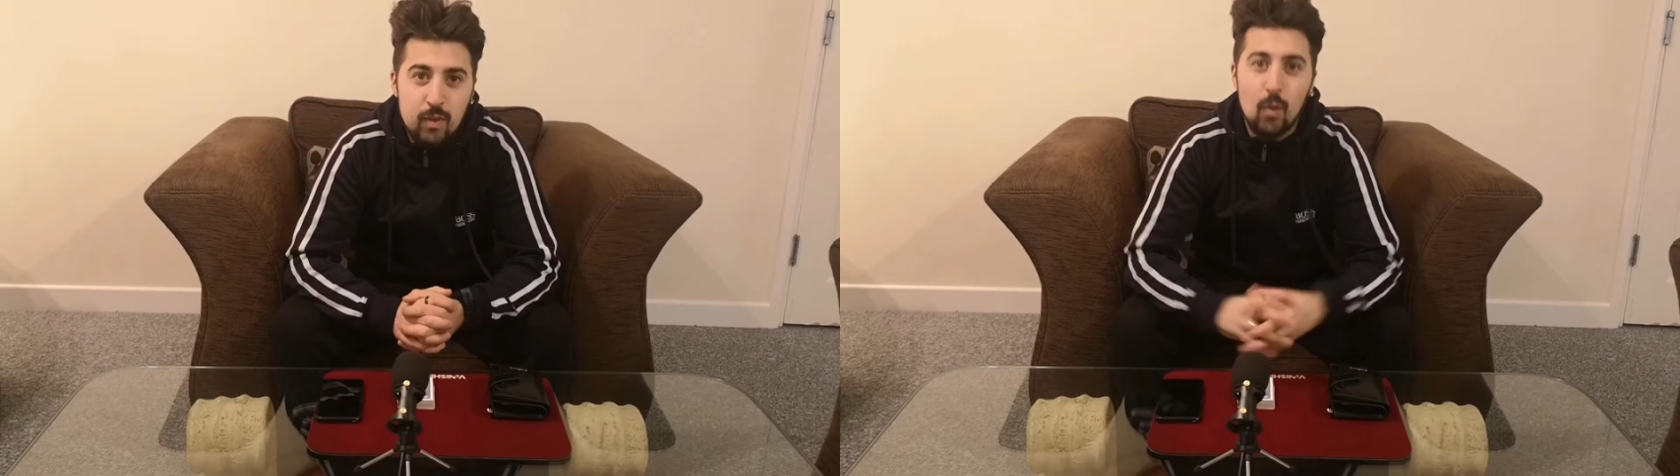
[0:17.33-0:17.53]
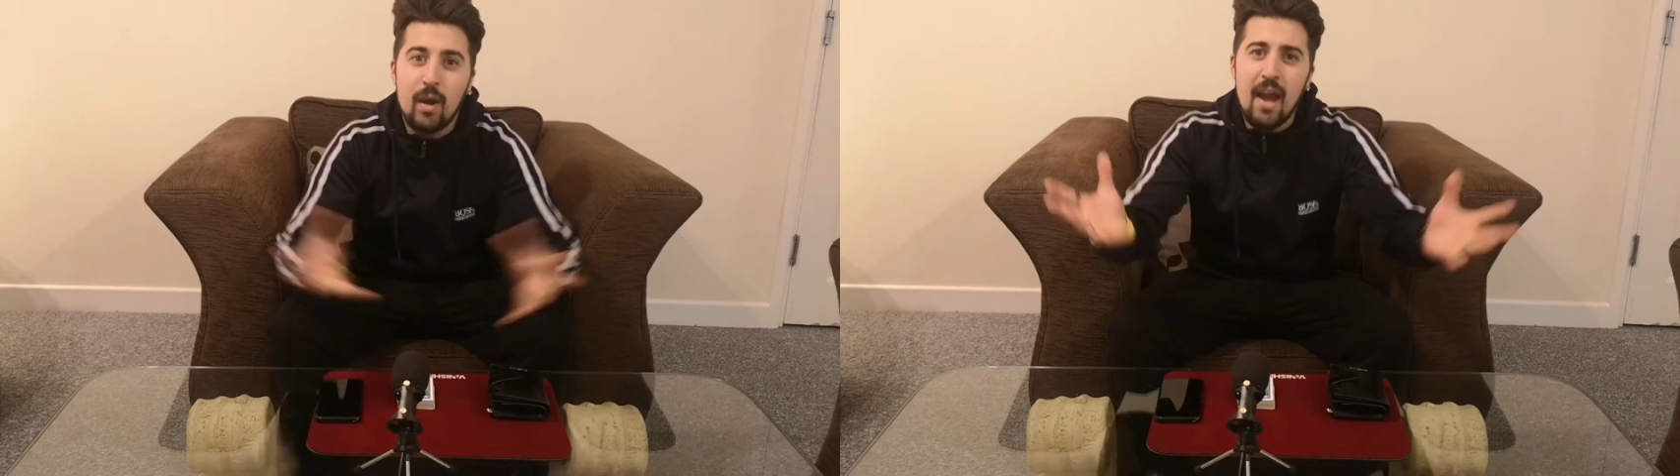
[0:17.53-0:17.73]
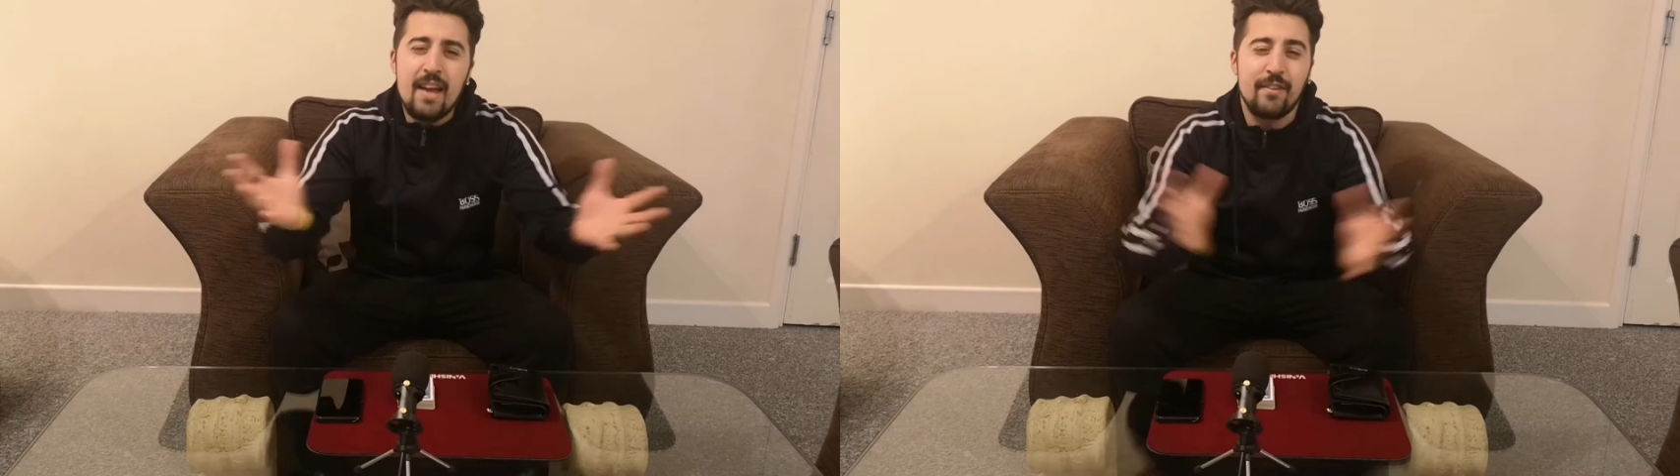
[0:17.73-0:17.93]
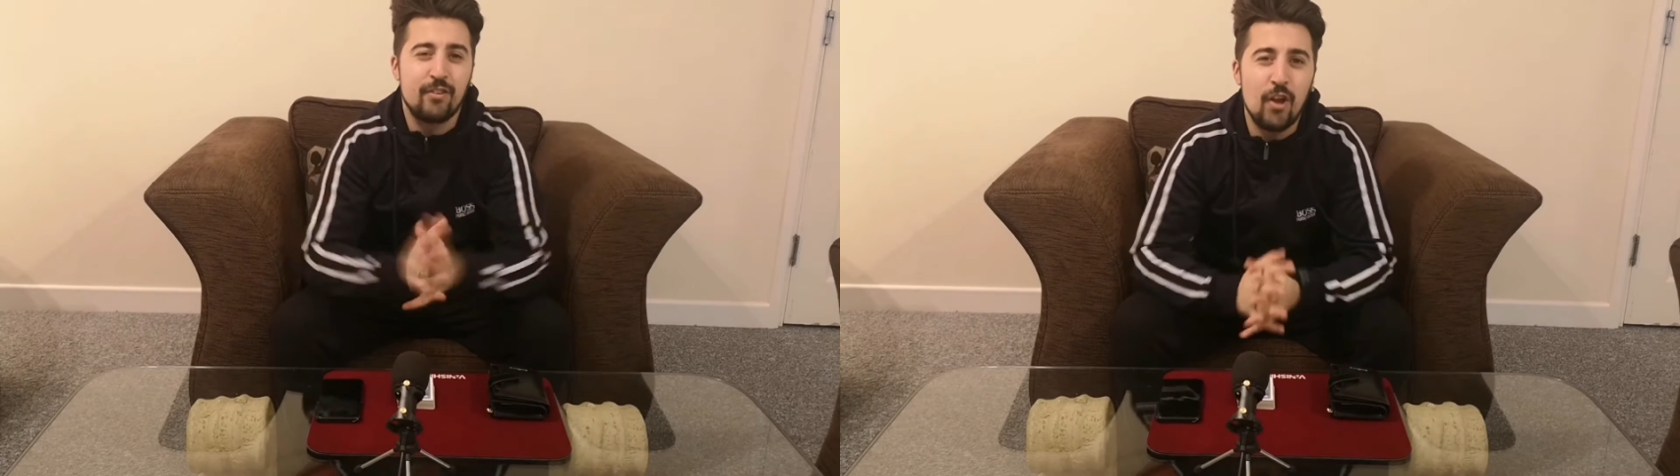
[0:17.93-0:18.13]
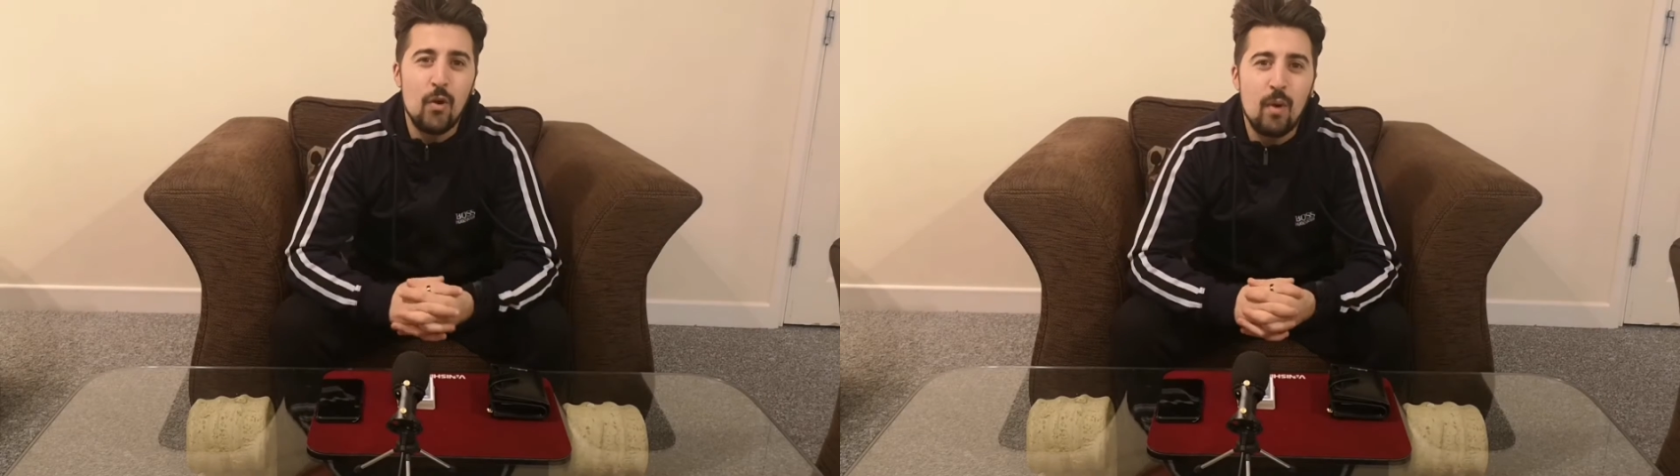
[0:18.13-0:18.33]
Okay,
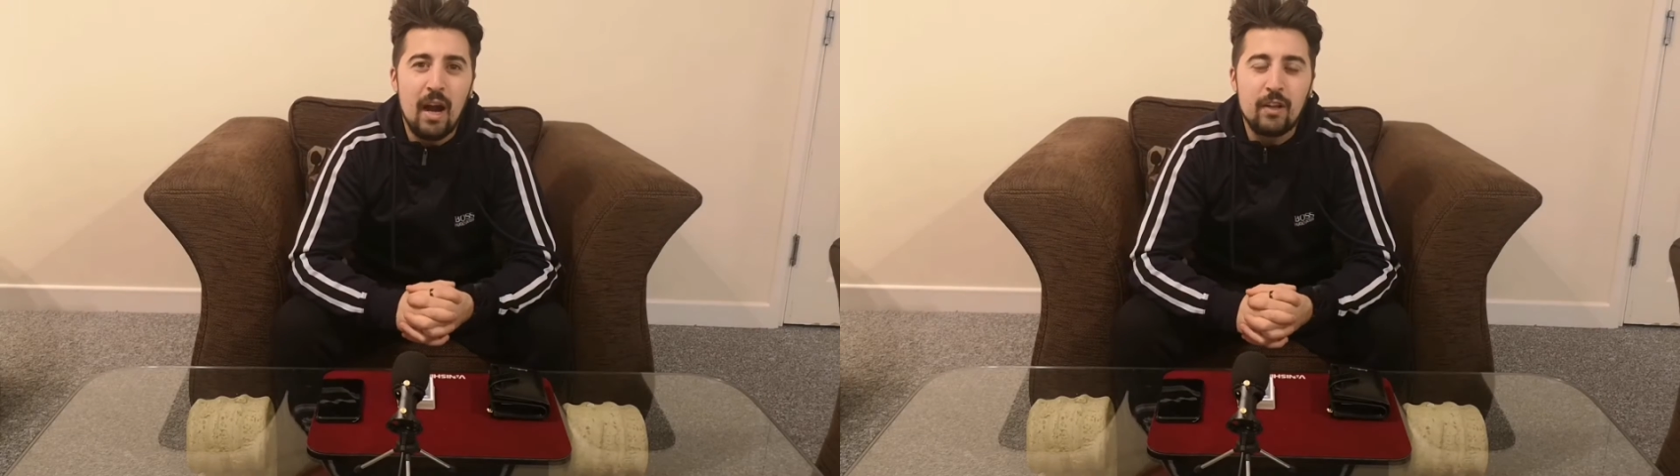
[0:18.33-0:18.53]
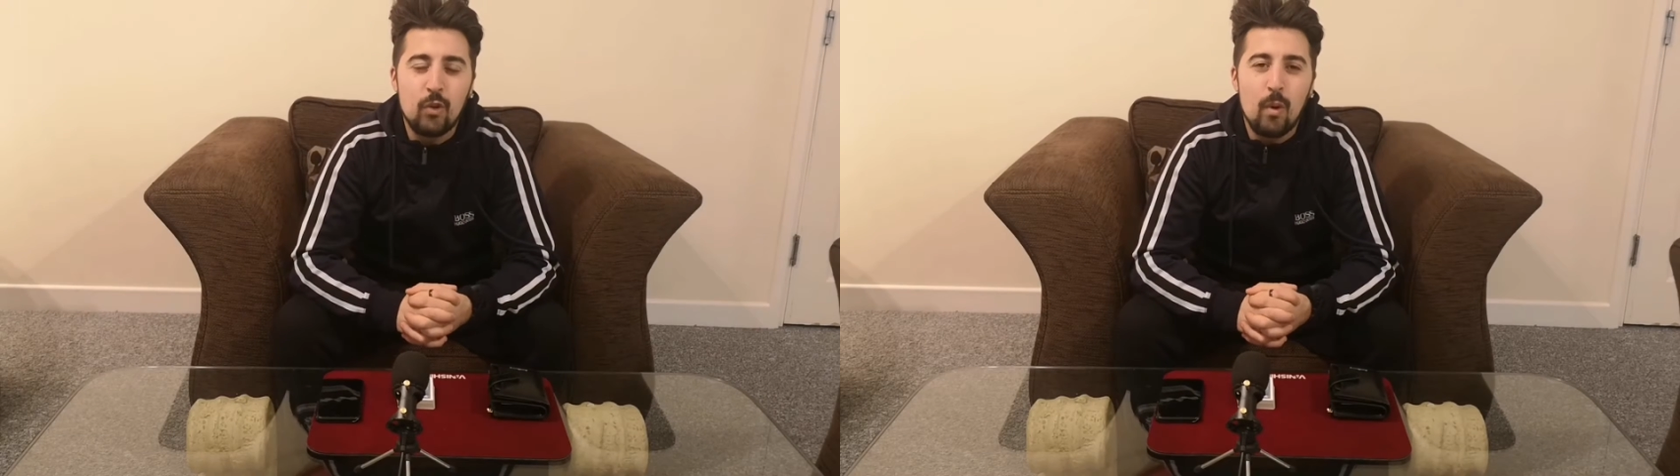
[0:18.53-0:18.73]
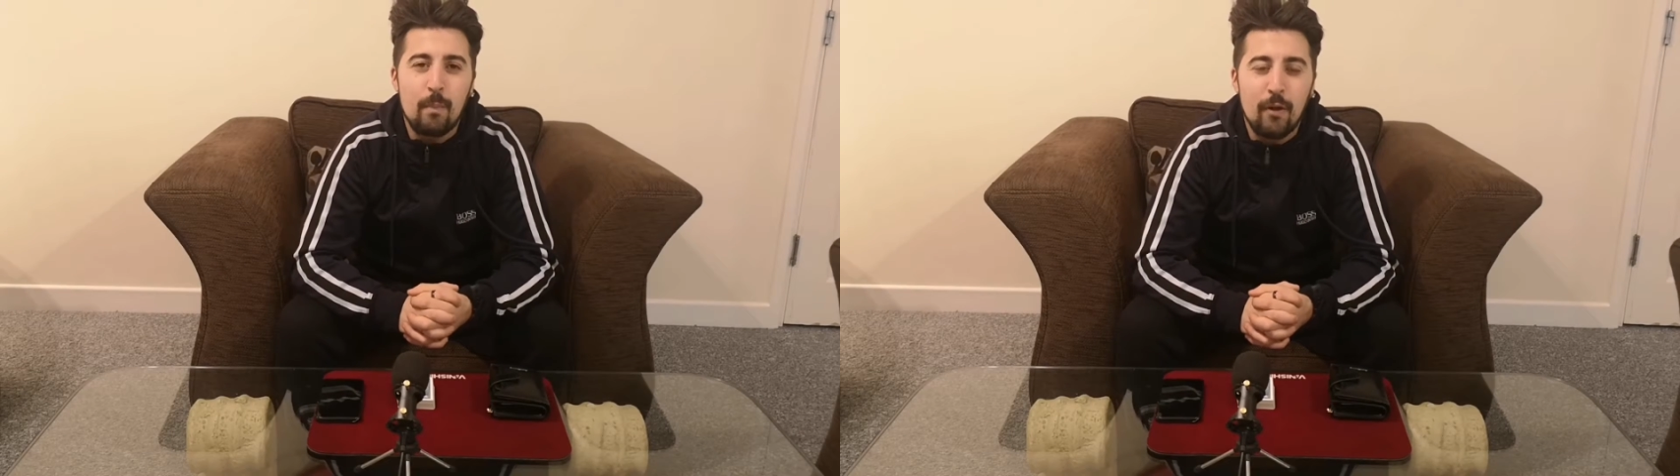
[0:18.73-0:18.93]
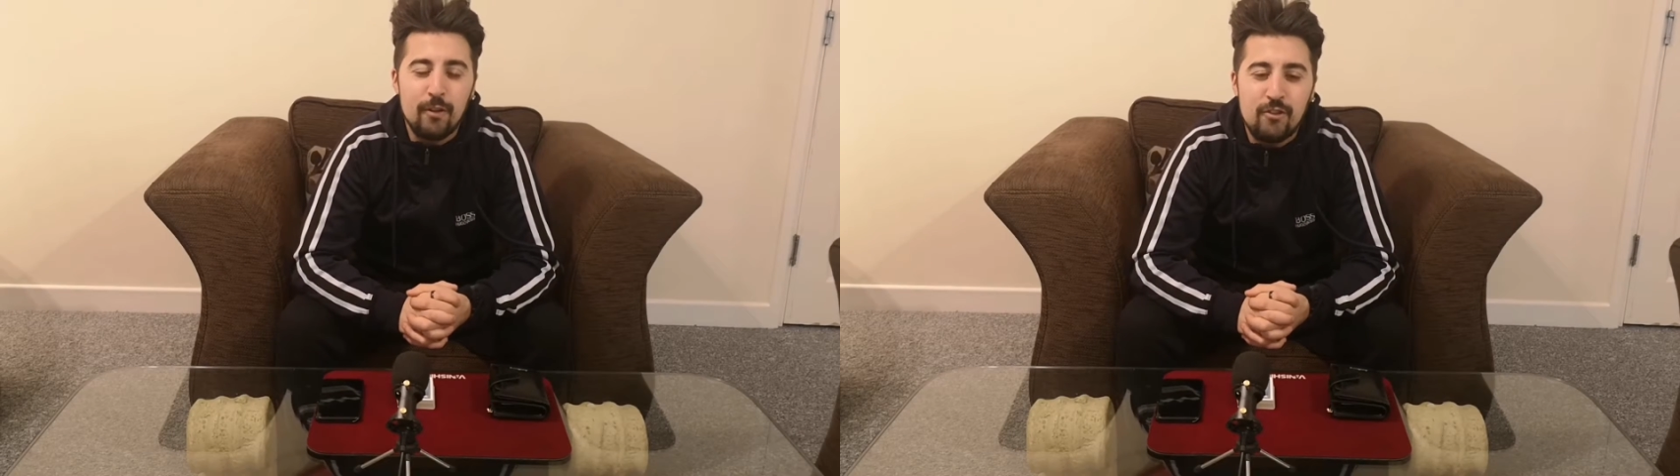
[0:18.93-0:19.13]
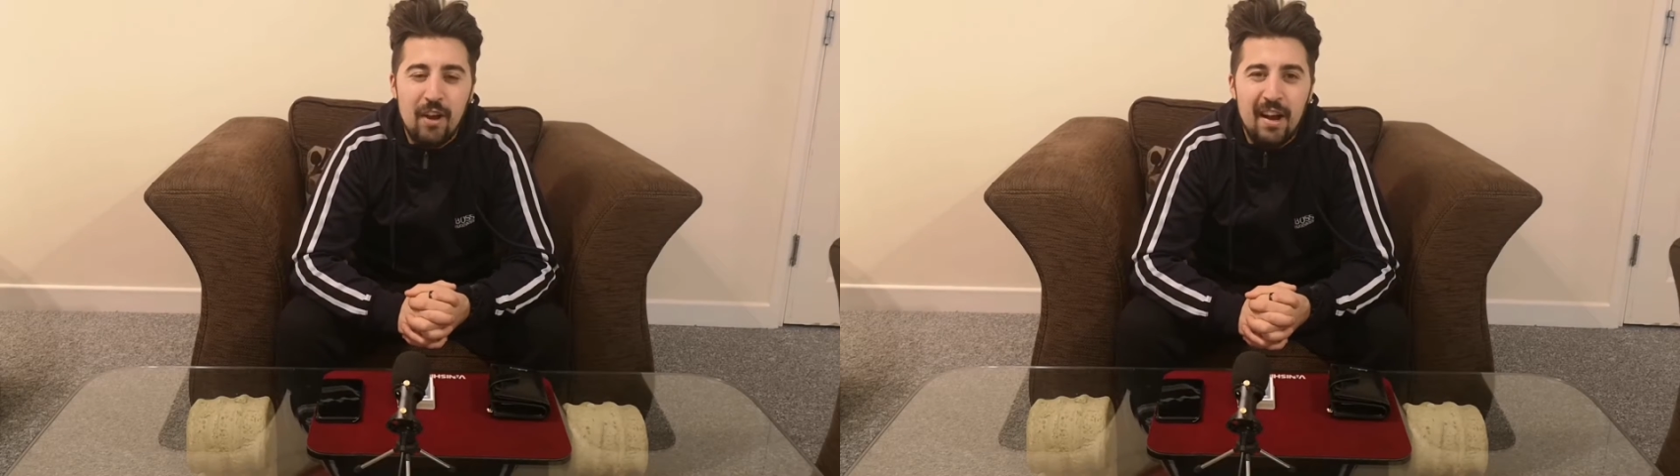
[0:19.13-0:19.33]
so I do
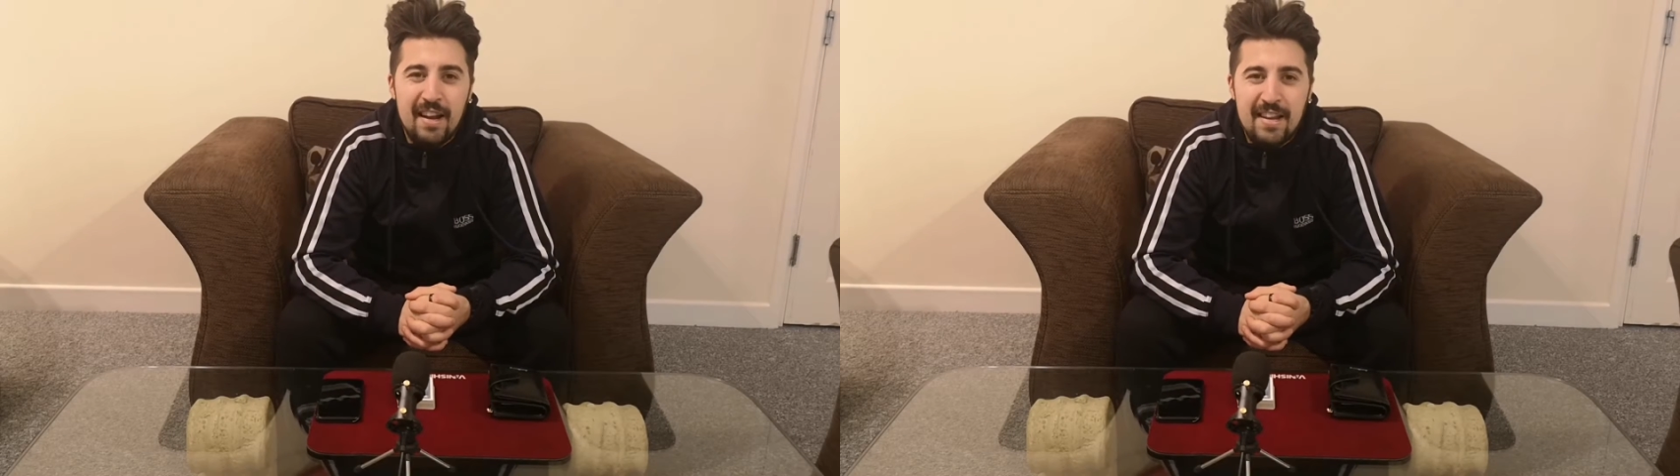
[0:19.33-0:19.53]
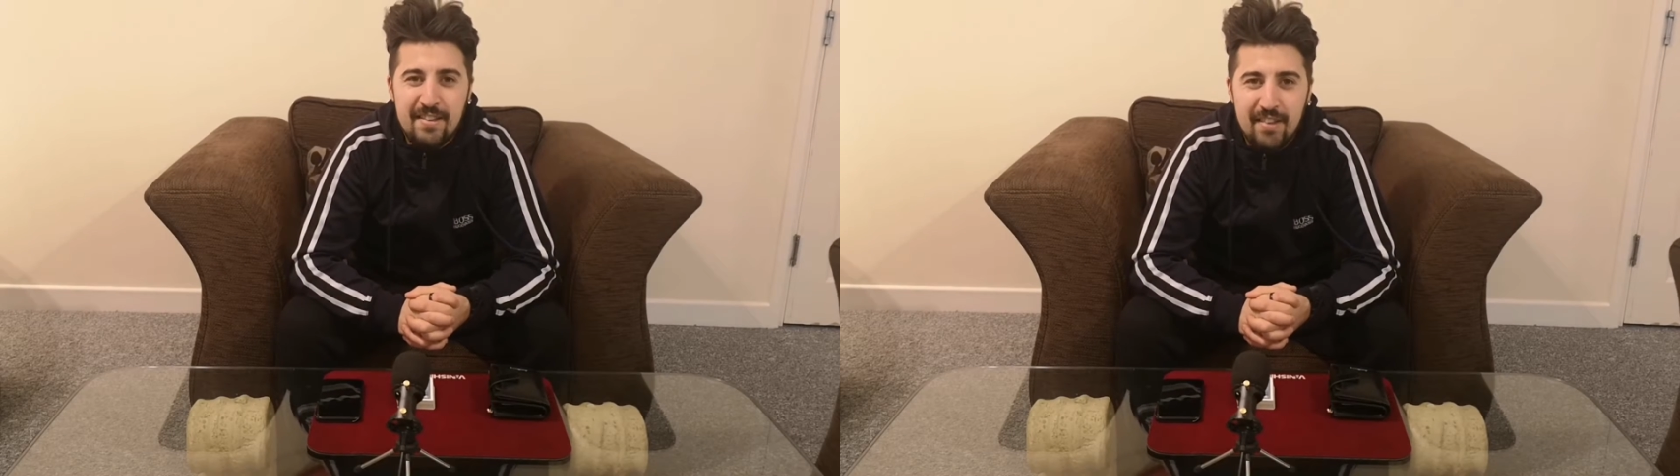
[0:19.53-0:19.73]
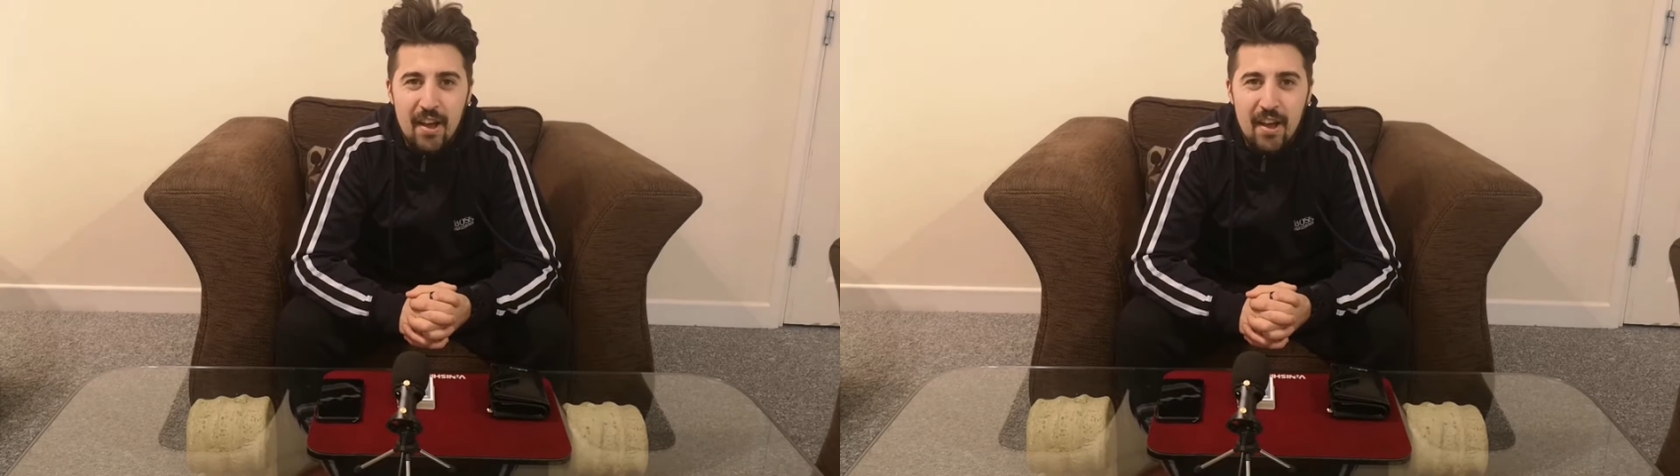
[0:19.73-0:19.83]
apologise.